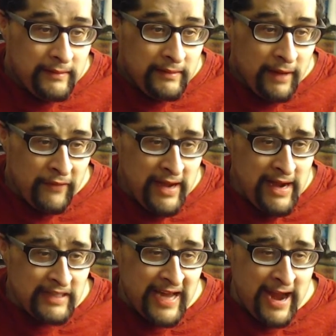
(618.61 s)
I think
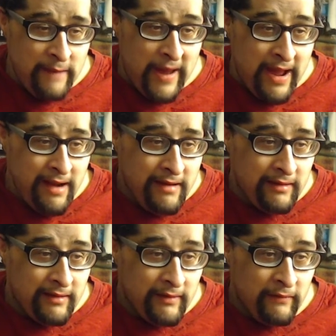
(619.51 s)
that's Ant-Man.
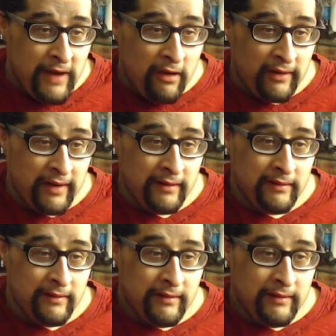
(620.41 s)
Falcon.